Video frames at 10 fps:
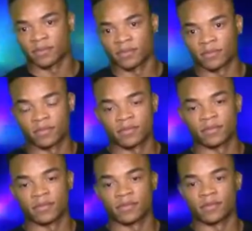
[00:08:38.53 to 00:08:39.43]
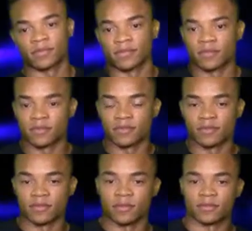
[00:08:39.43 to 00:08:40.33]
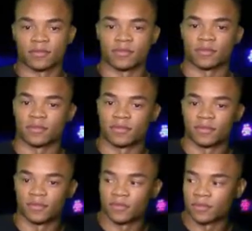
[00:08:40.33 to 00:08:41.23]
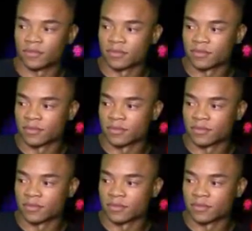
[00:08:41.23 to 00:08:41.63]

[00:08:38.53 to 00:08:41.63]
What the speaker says: This person isn't speaking.